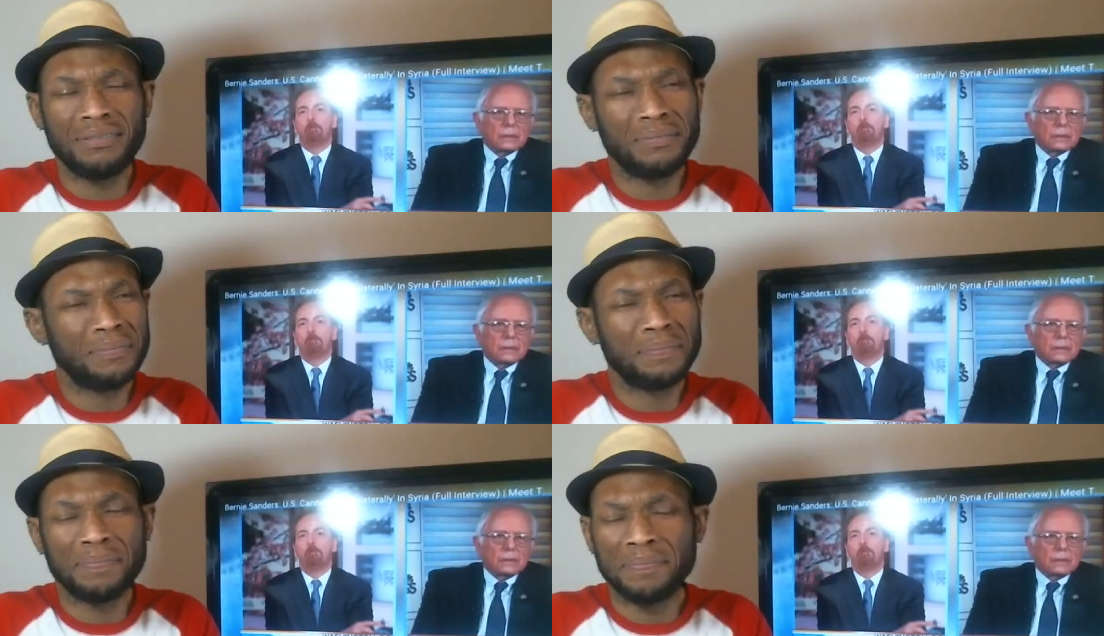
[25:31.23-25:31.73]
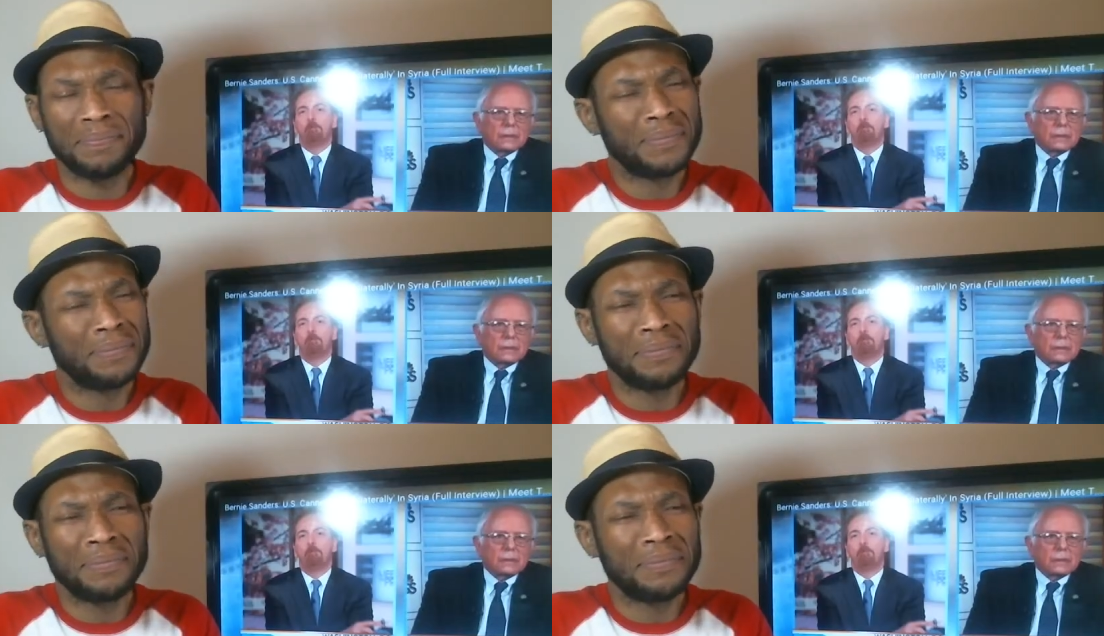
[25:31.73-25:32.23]

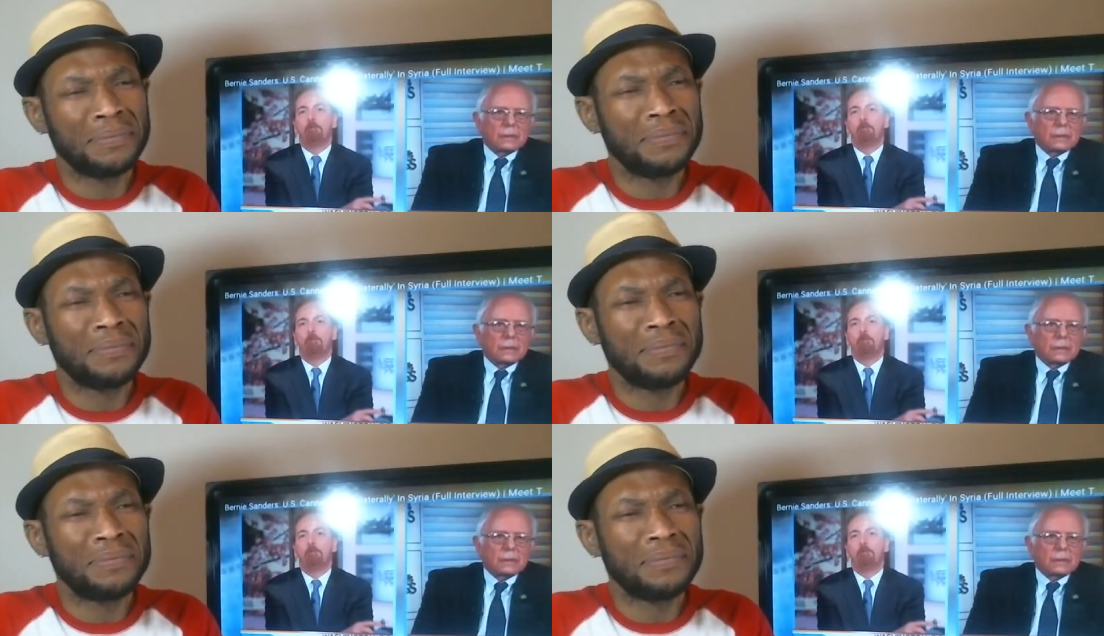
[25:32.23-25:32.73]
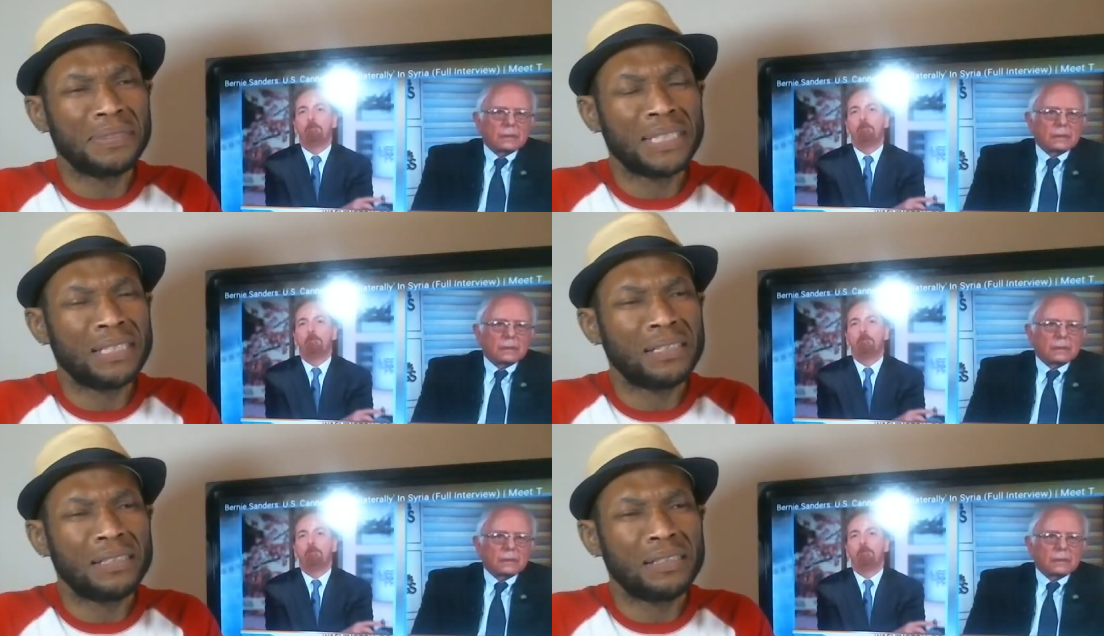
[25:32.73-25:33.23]

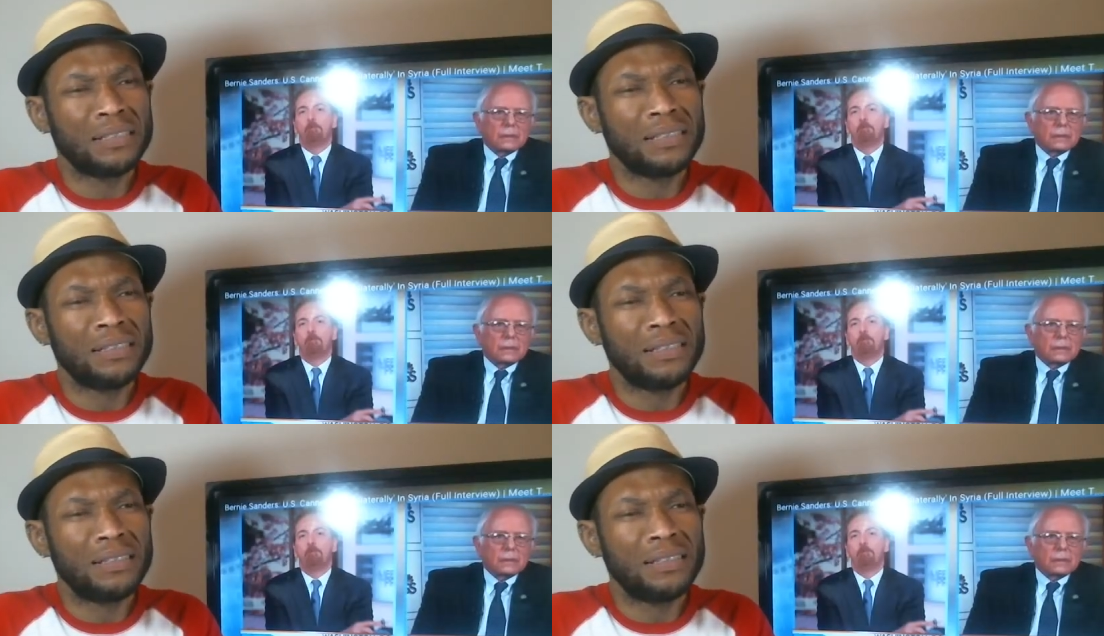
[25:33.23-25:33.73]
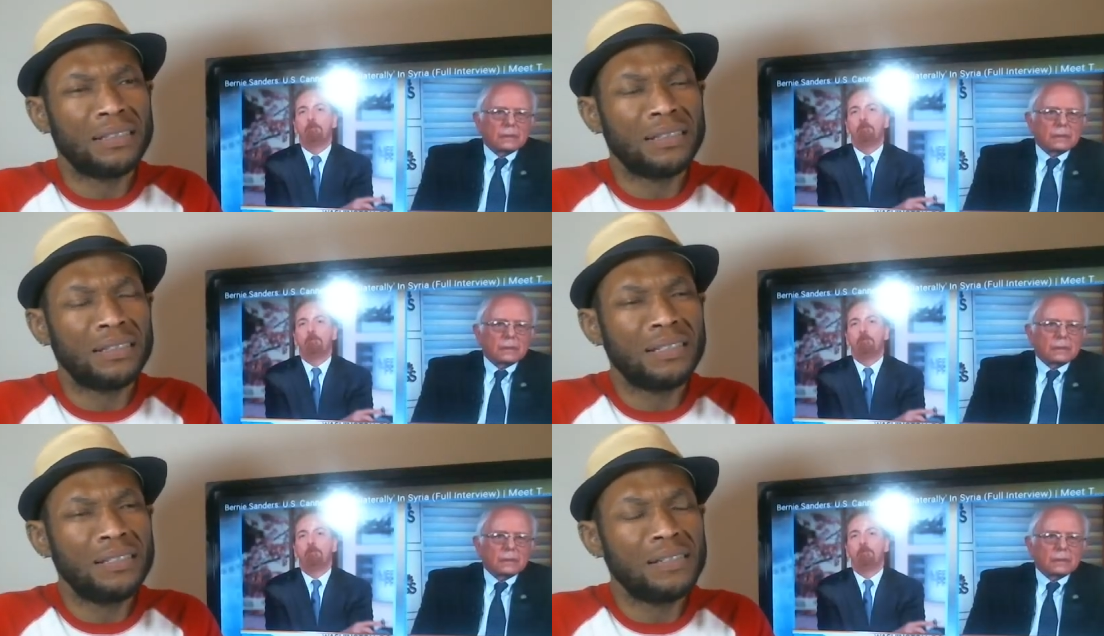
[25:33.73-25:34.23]

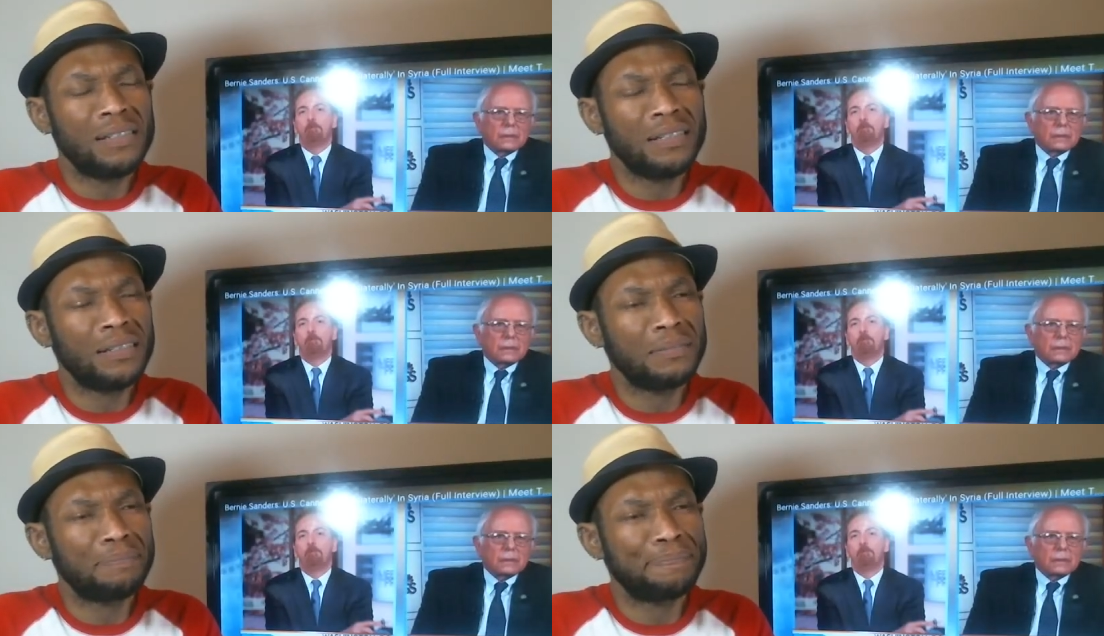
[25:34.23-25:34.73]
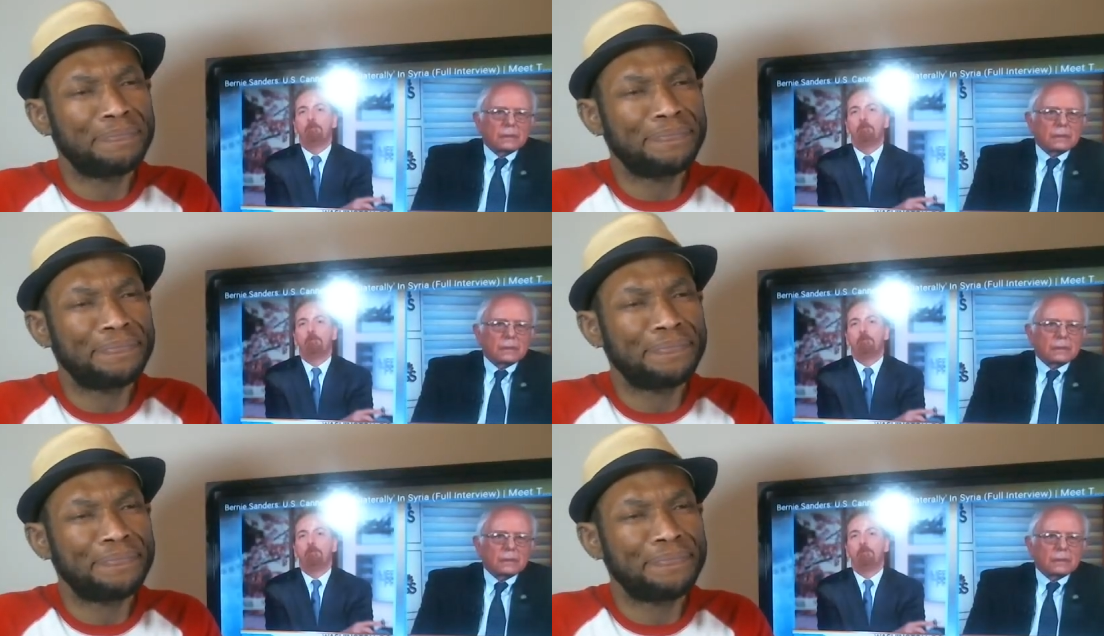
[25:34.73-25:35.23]

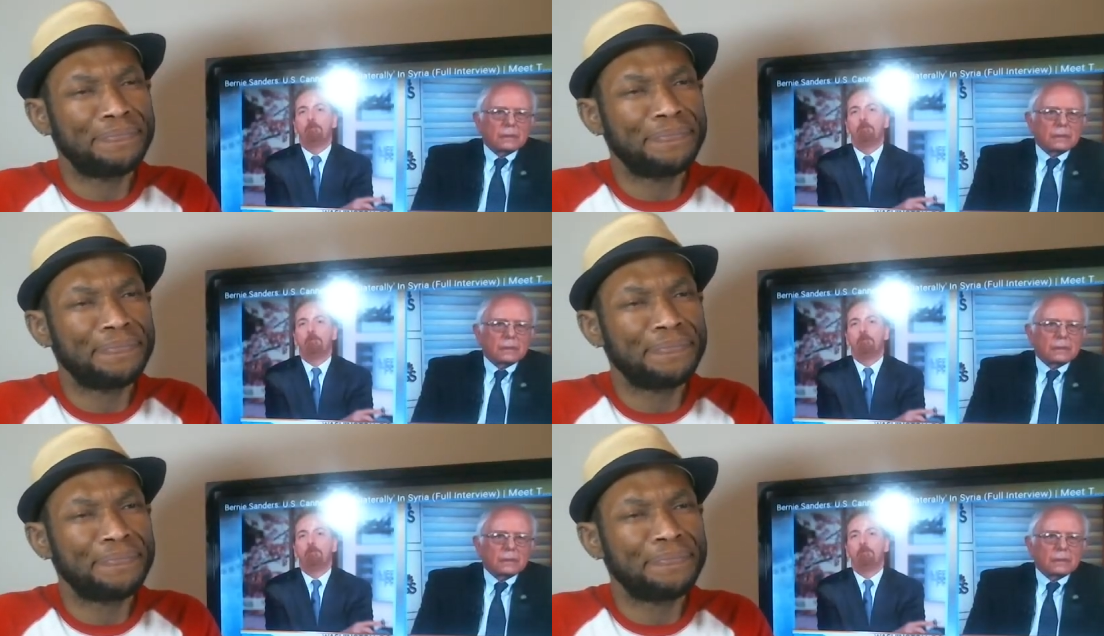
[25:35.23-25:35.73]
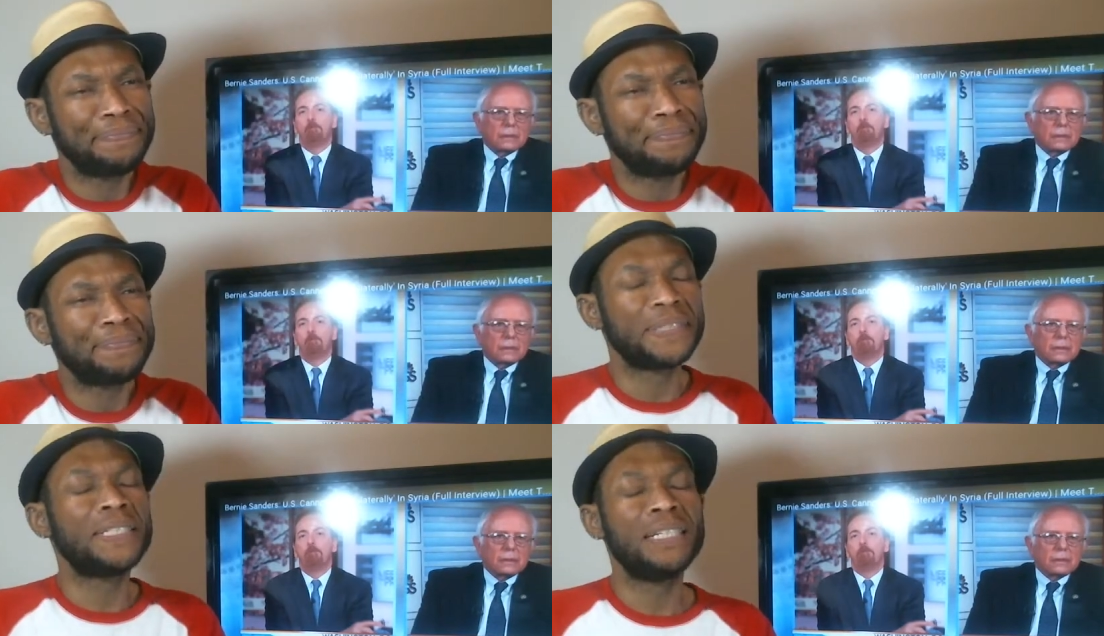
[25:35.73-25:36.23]

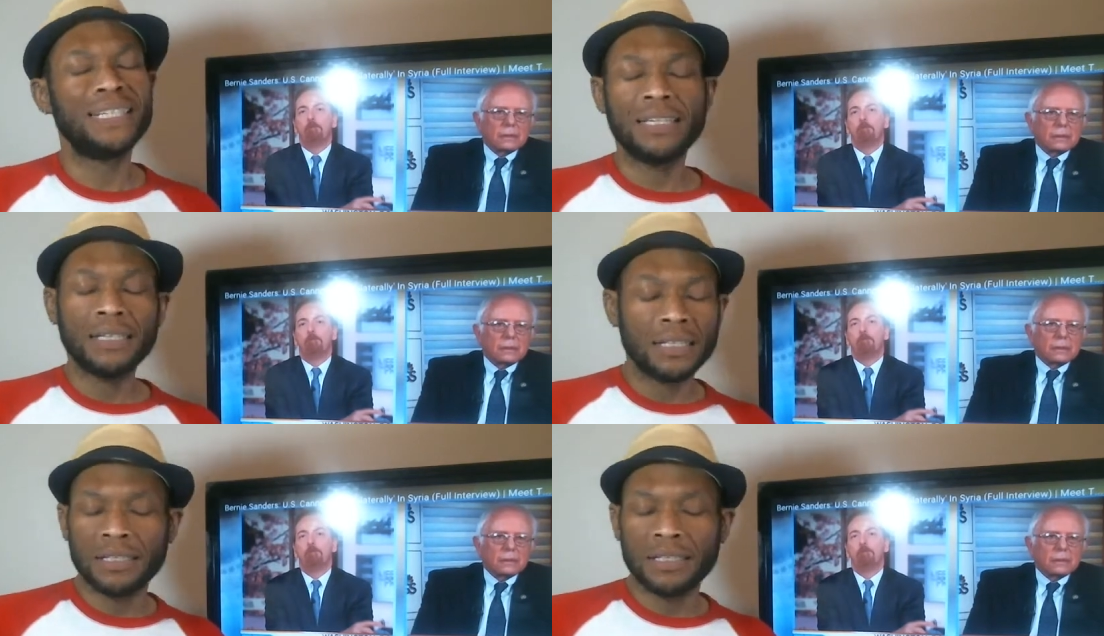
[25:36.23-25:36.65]
(silence)